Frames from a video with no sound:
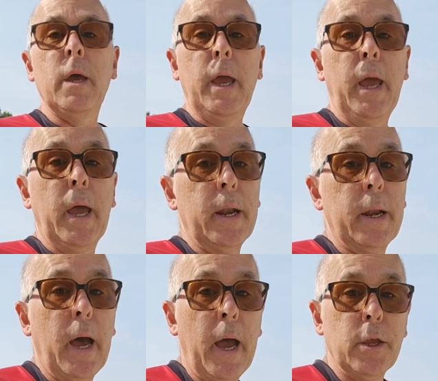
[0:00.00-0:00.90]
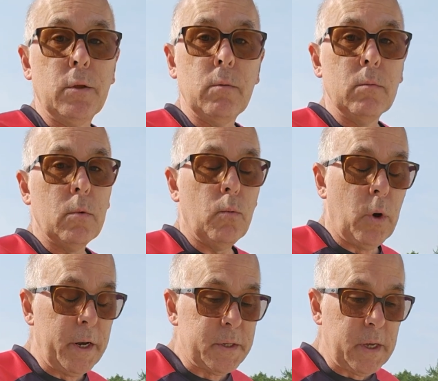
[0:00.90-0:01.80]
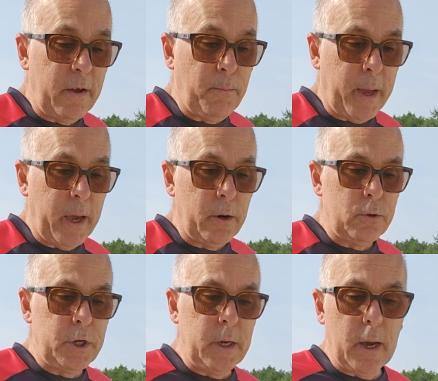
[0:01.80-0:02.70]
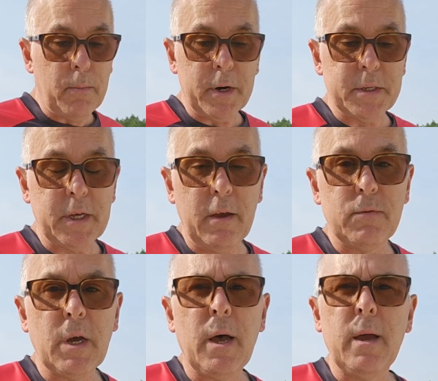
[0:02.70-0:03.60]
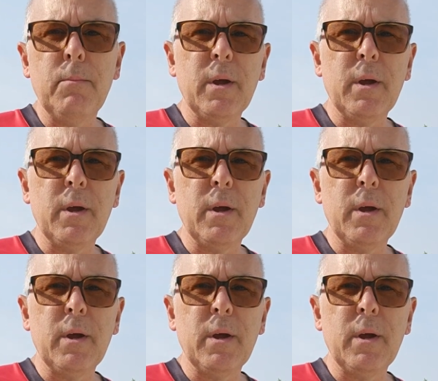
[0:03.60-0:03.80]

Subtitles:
And I want to save my energy, I want to save time,